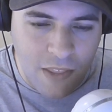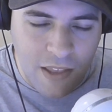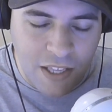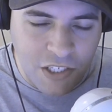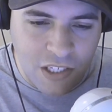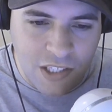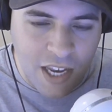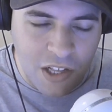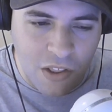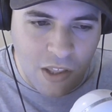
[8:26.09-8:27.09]
then that's going to
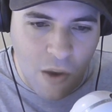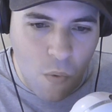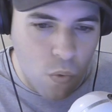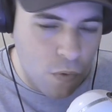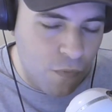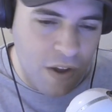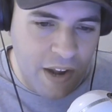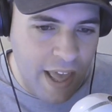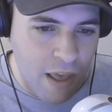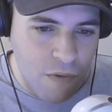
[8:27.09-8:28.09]
take all the fun
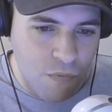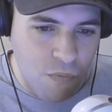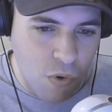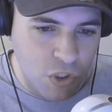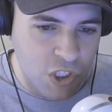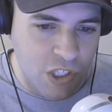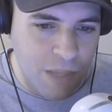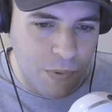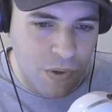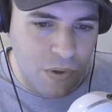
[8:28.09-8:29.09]
out of watching
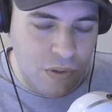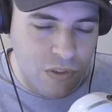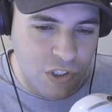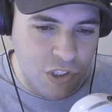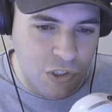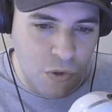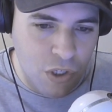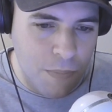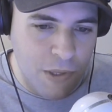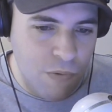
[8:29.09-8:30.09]
it because you're not
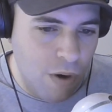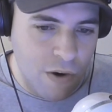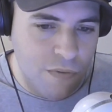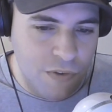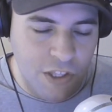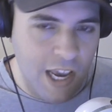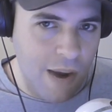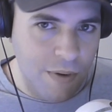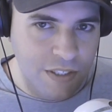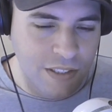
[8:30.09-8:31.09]
going to be worried for the
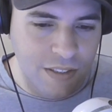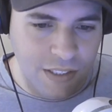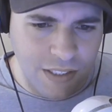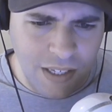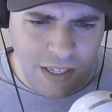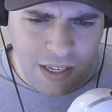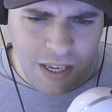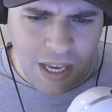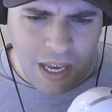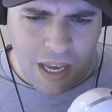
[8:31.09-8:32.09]
characters.
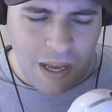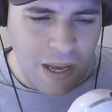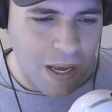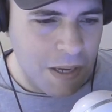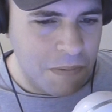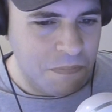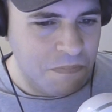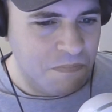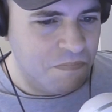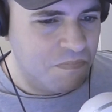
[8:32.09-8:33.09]

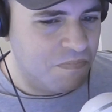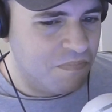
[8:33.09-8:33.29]
Um,